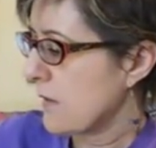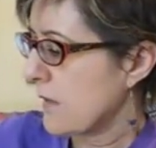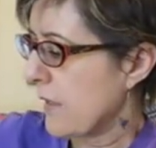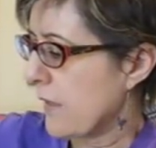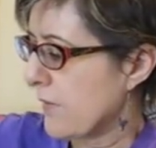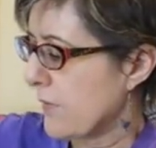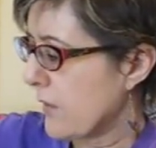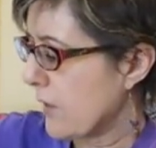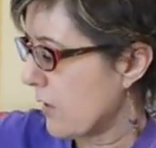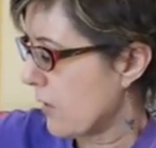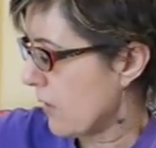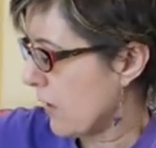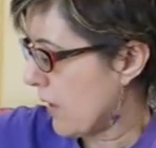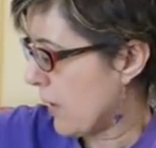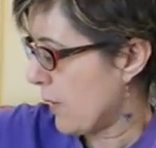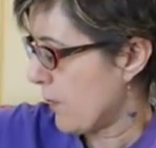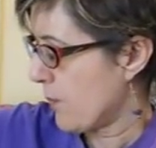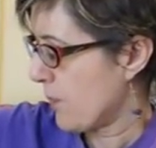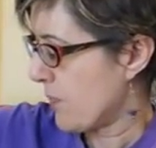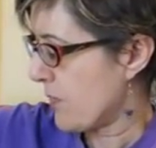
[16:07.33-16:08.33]
And they're
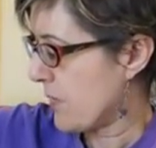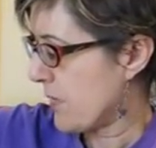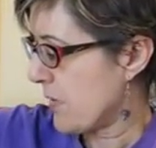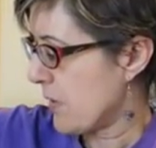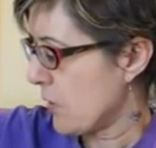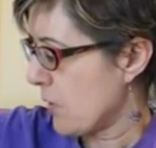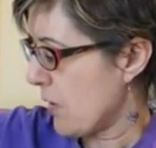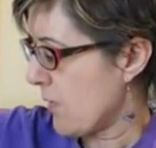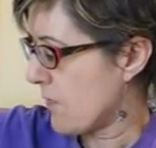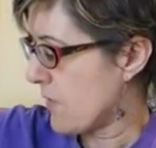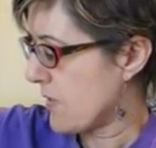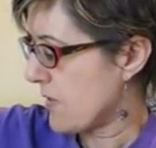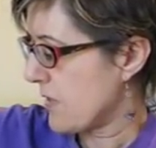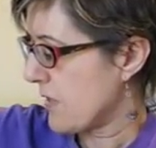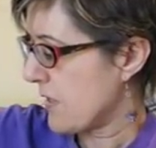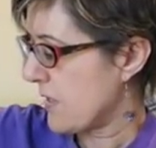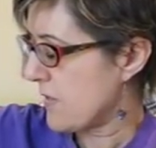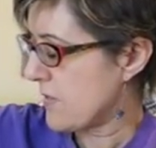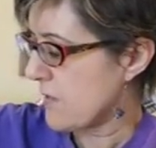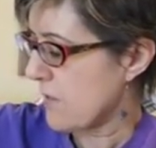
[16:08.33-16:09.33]
um, they're of the
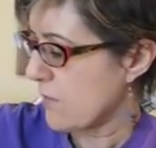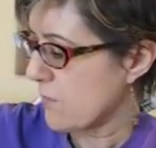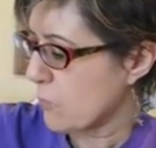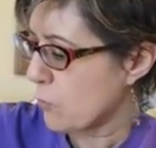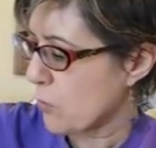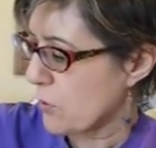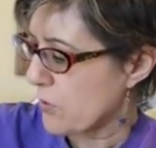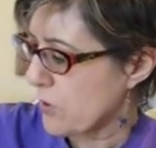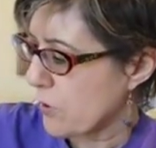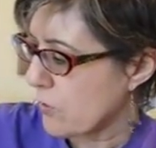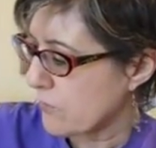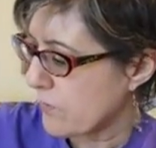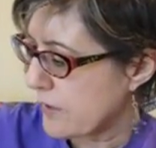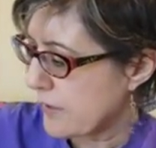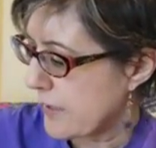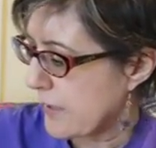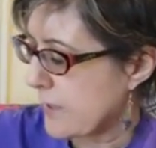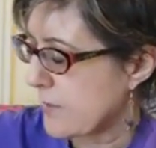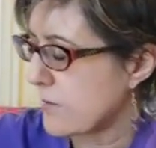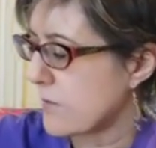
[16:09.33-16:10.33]
cities of Cordova
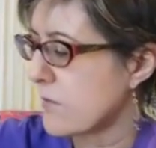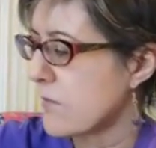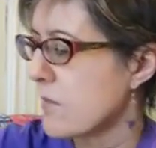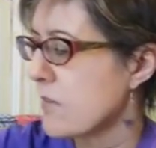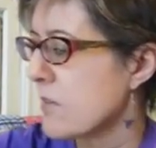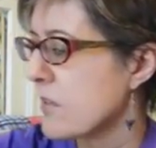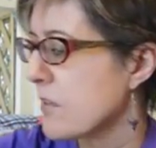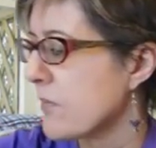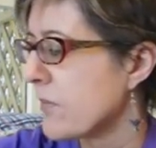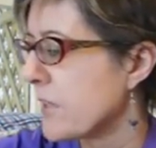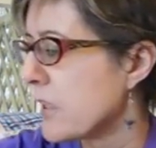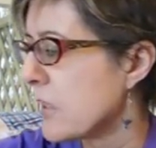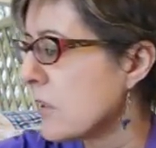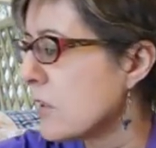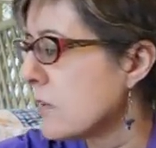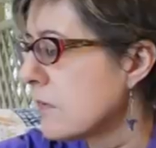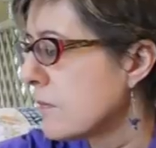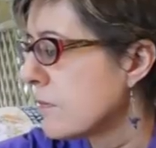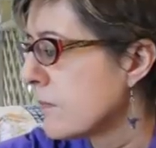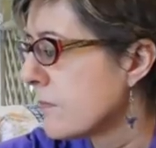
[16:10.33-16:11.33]
and Seville,
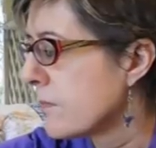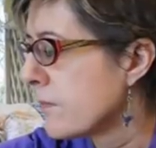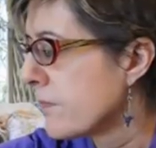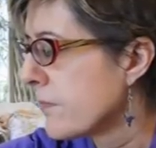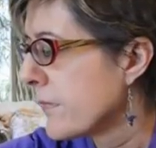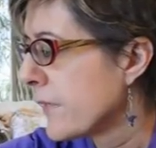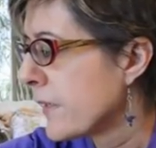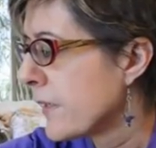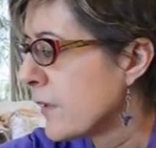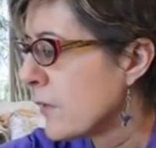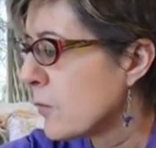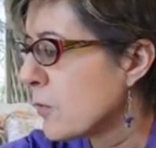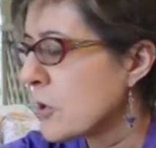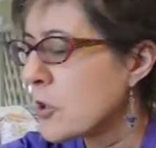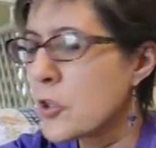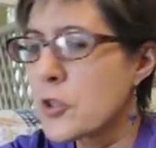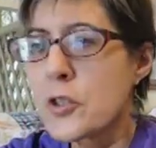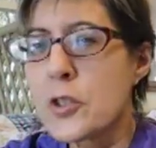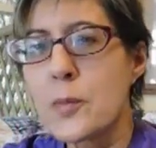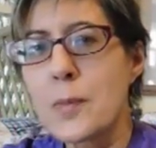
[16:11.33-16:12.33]

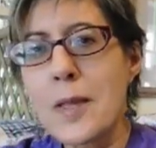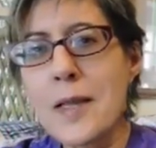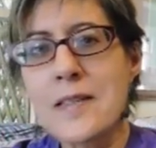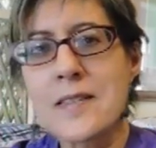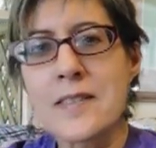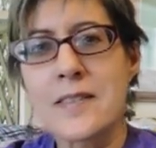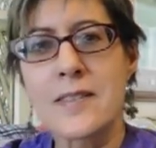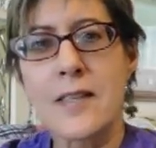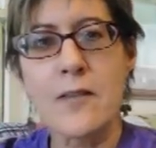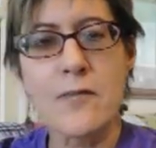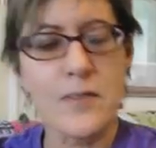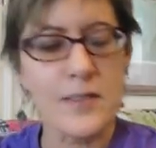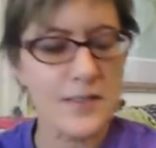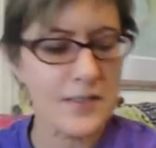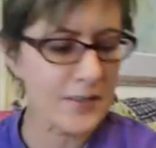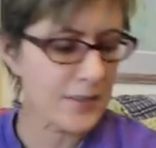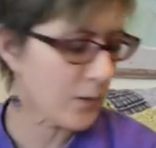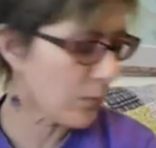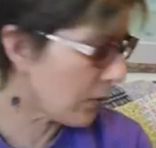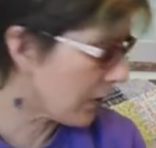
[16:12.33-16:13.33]
which are two places I
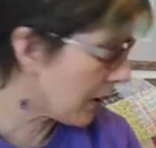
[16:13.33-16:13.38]
visited